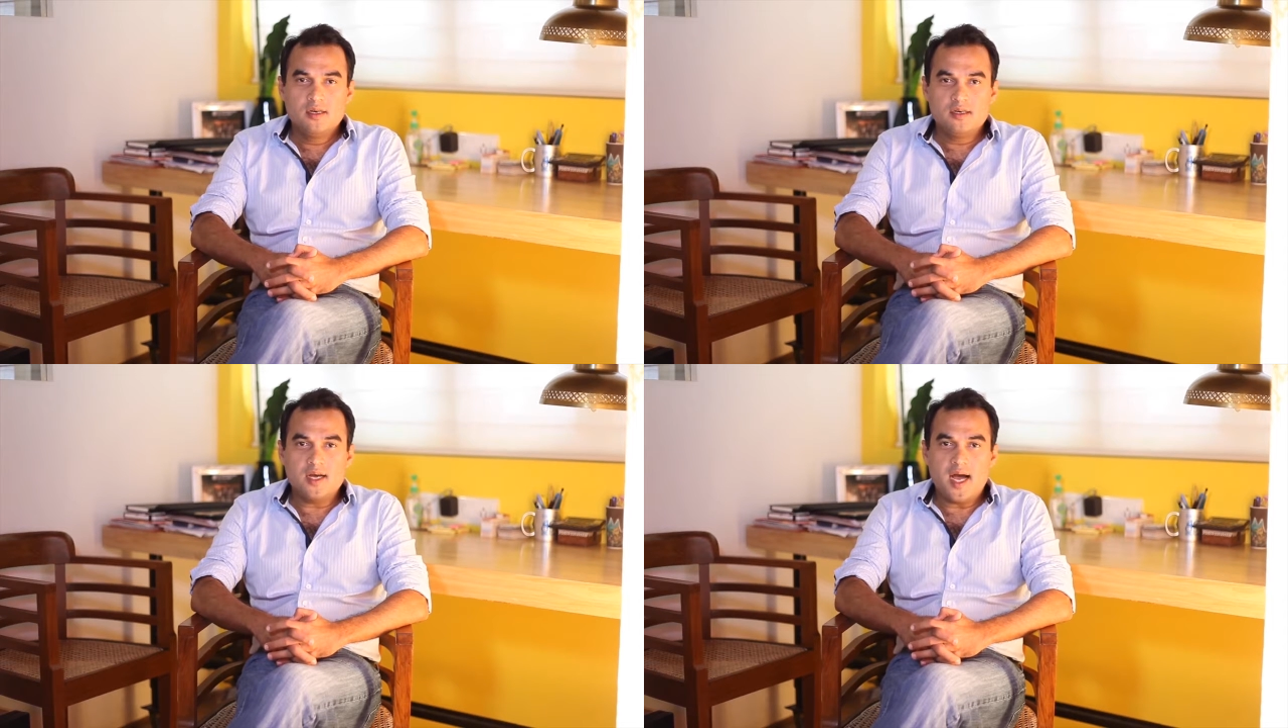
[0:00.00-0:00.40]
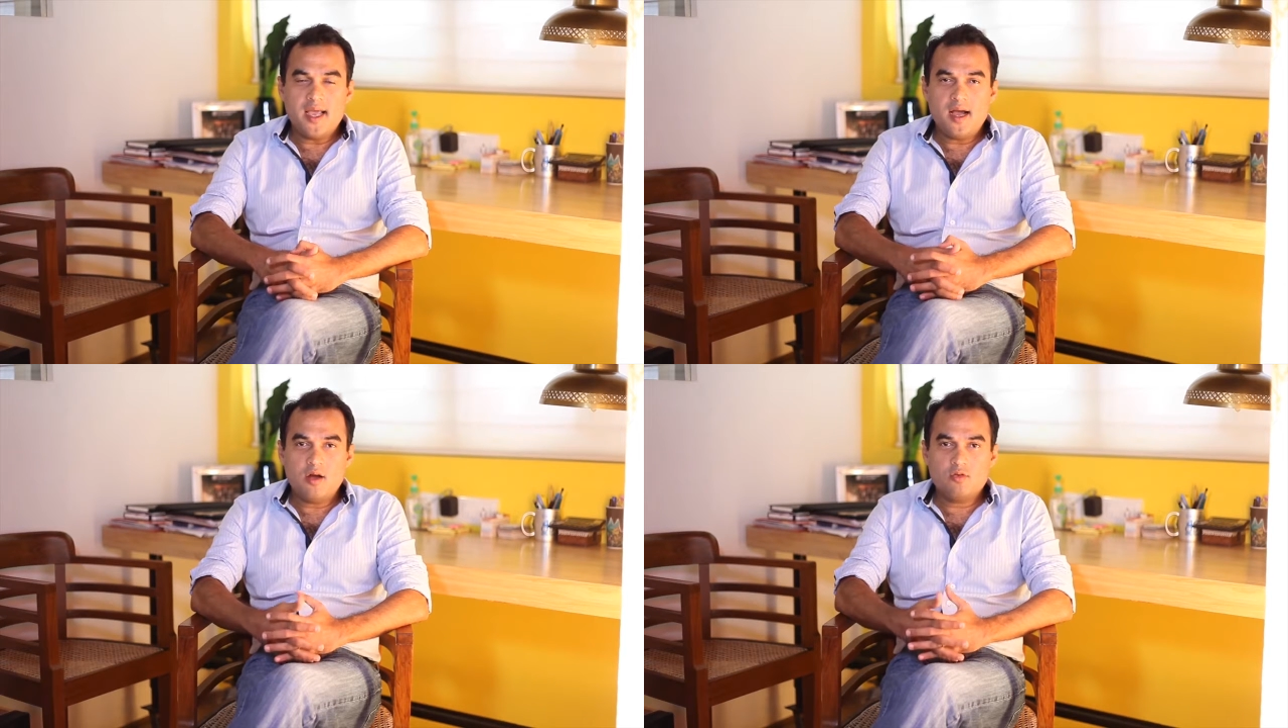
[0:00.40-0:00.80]

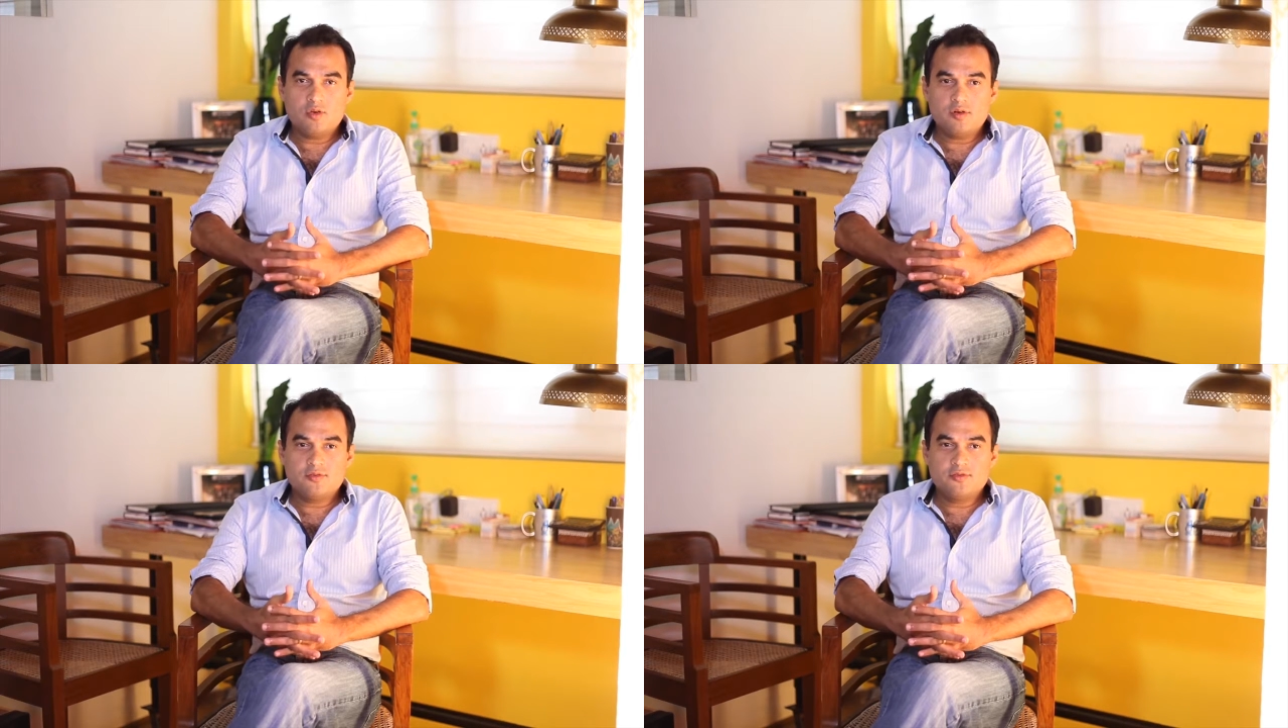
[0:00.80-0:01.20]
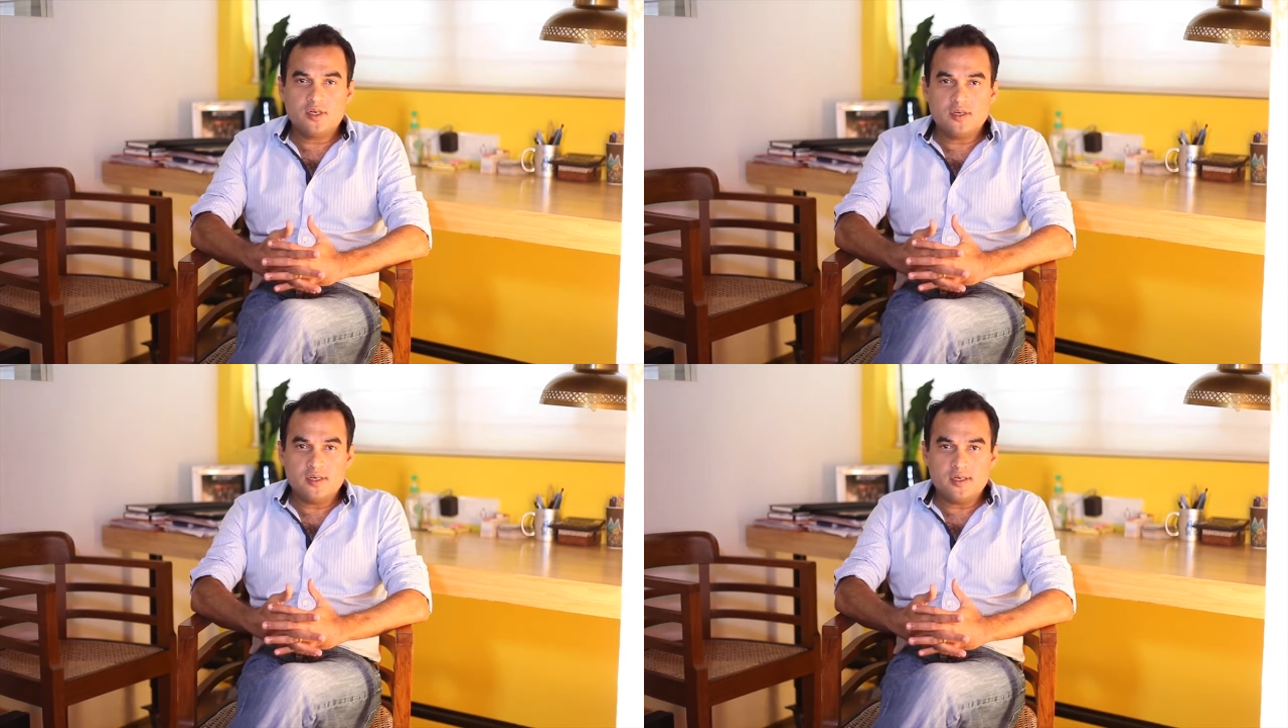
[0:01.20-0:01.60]
die out
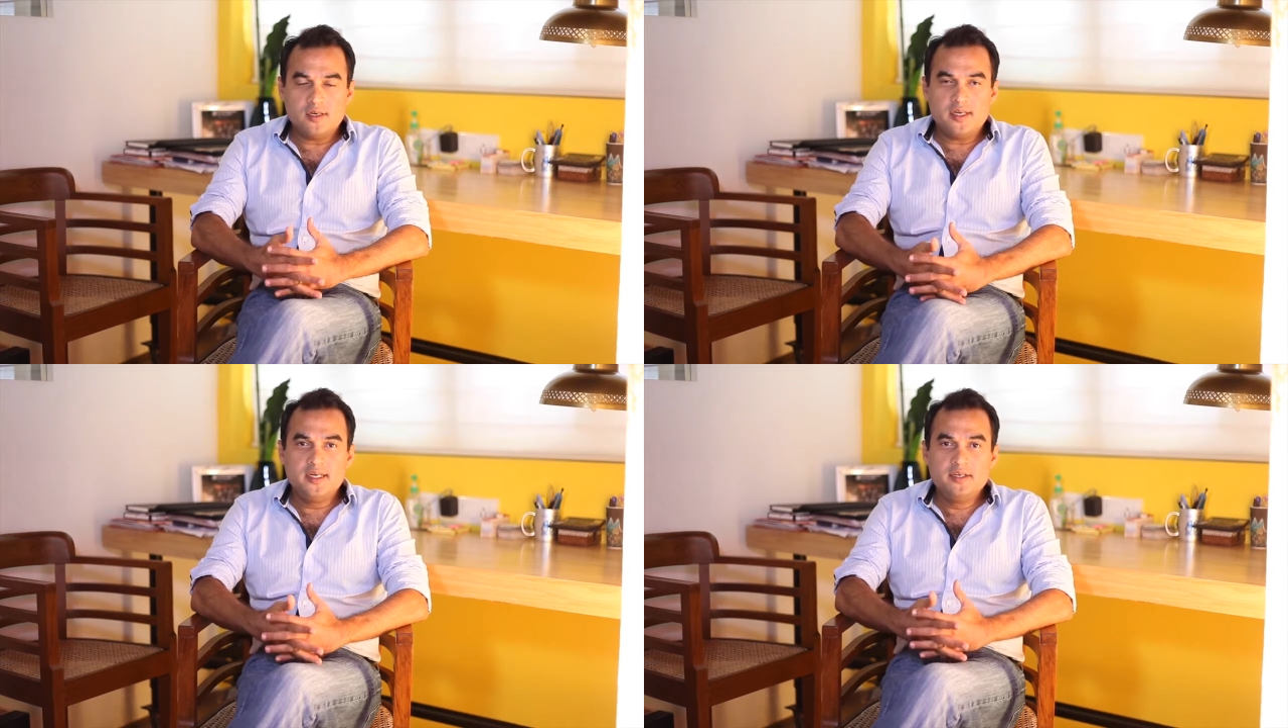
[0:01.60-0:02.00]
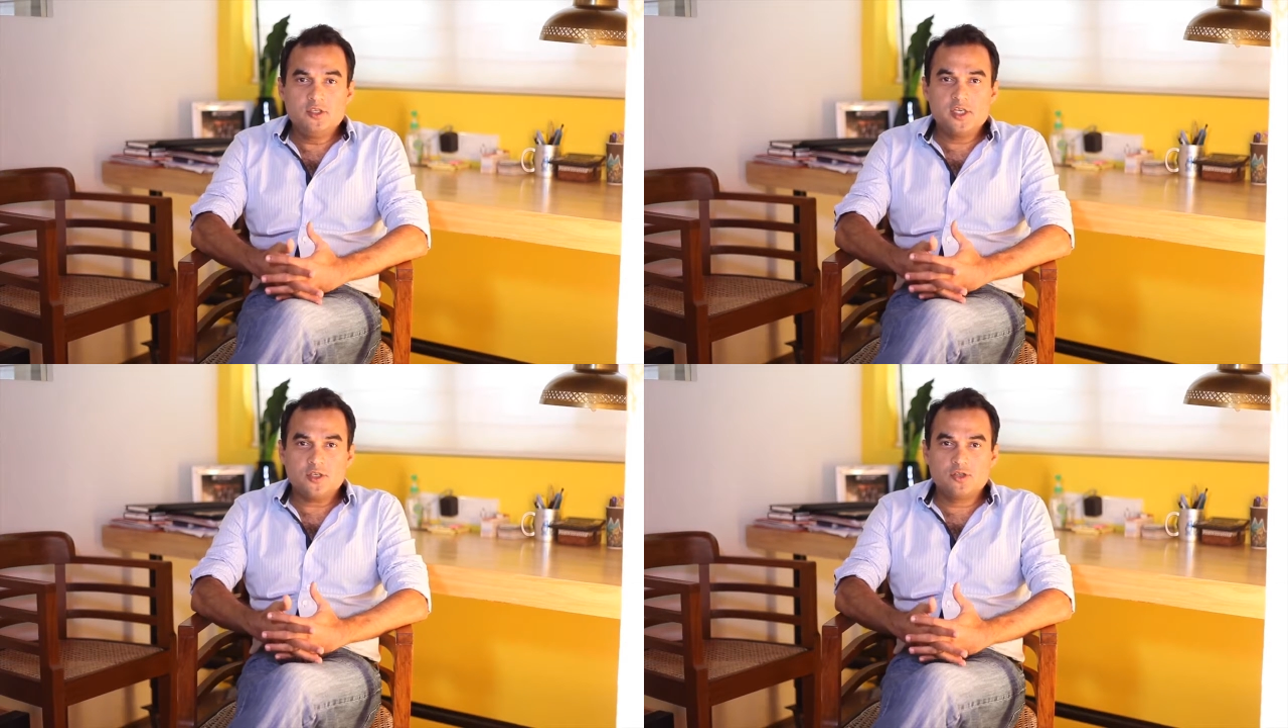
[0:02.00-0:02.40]
of
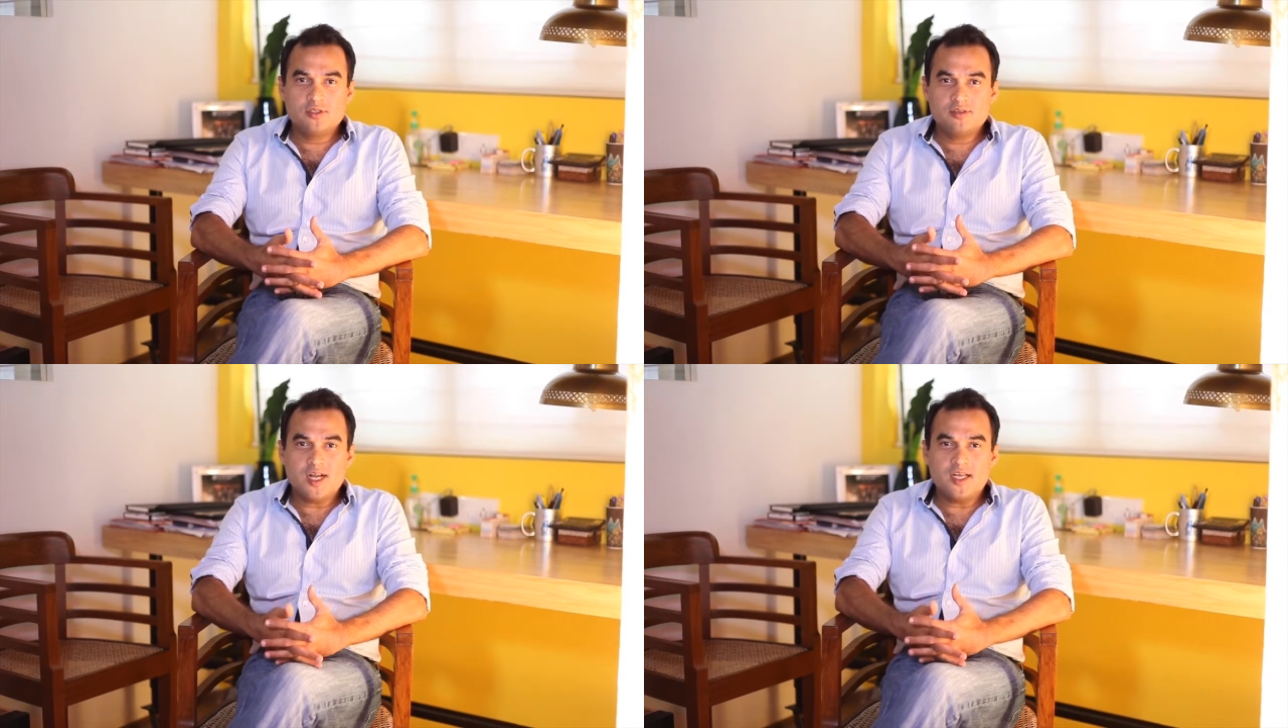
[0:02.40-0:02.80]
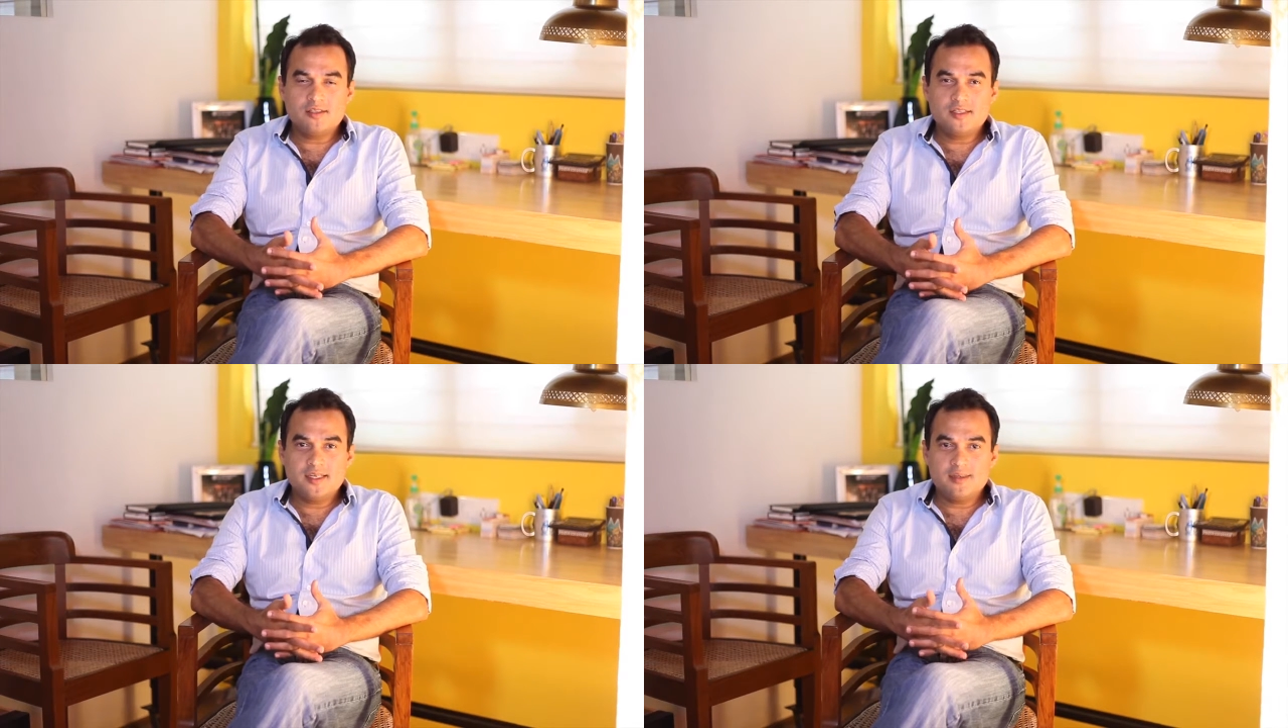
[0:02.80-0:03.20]
indigestion
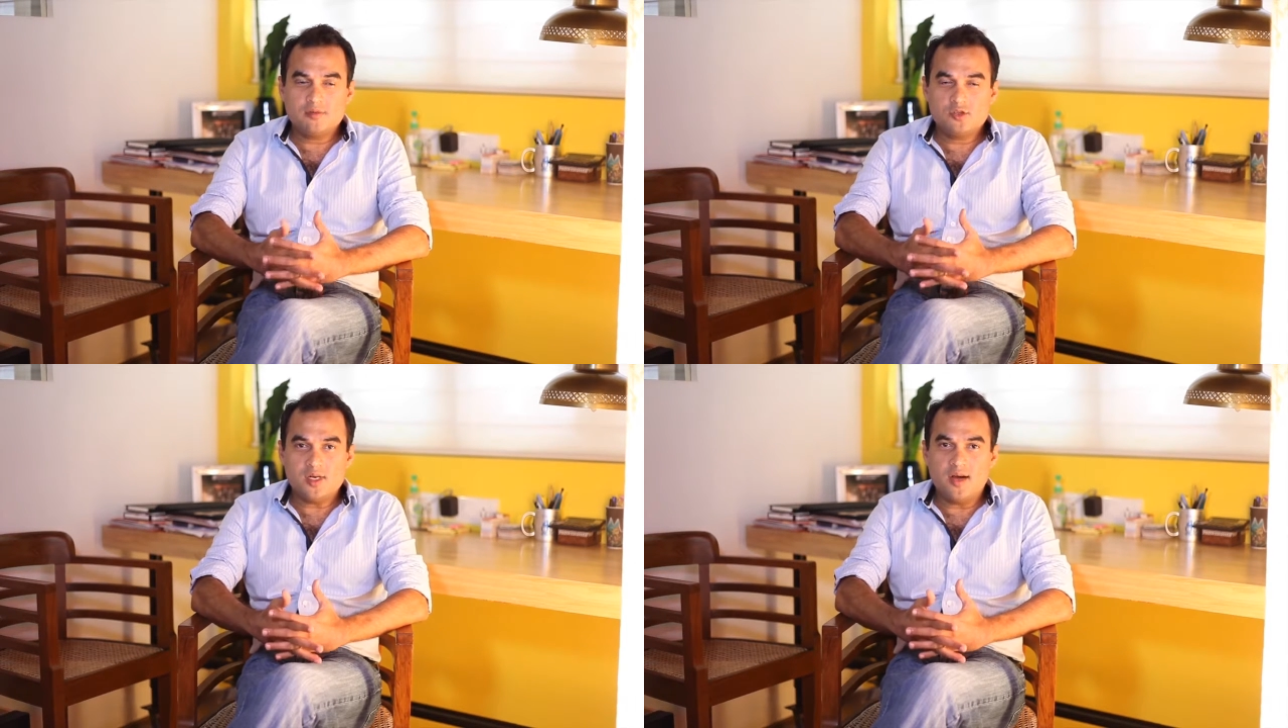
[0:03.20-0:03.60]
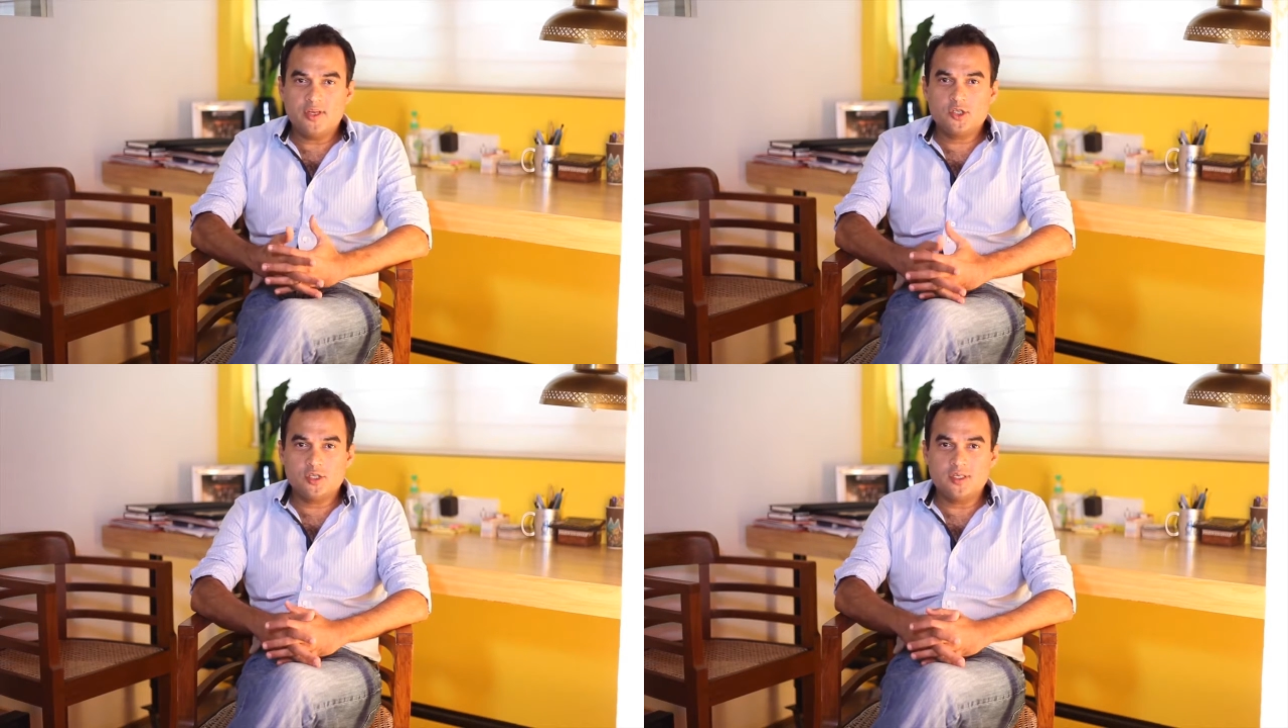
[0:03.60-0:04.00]
rather than
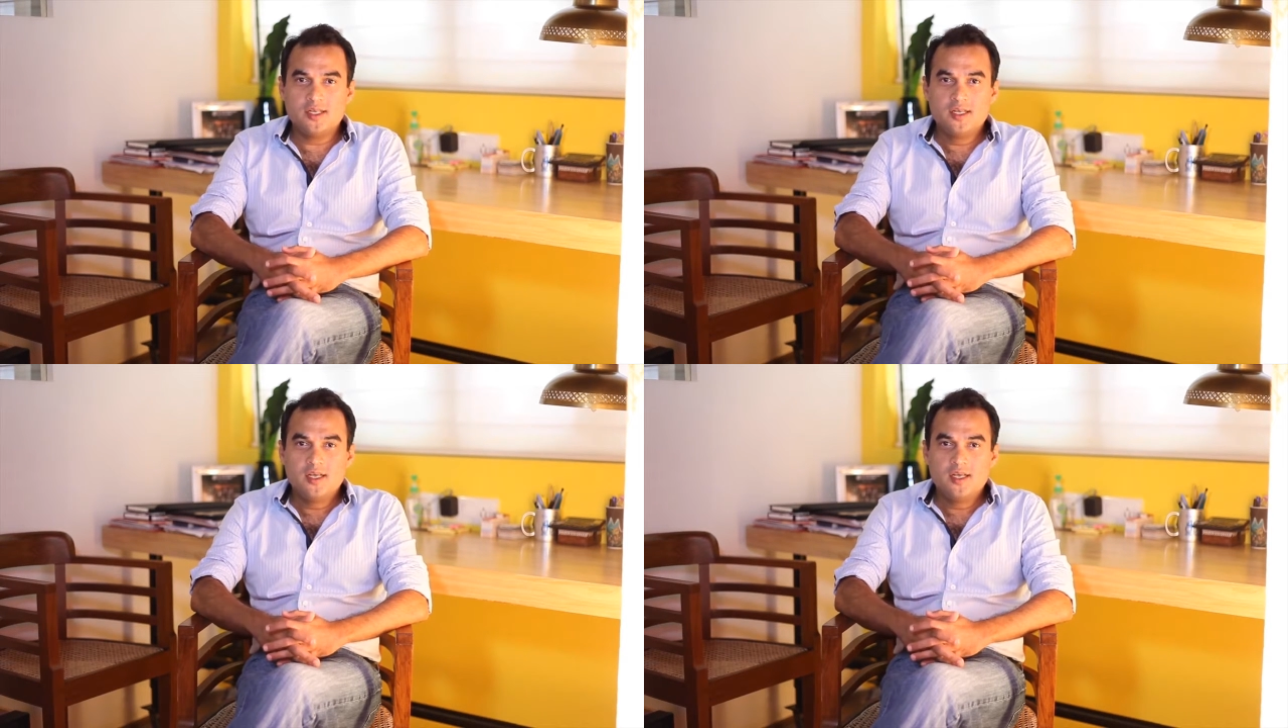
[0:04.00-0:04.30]
starvation.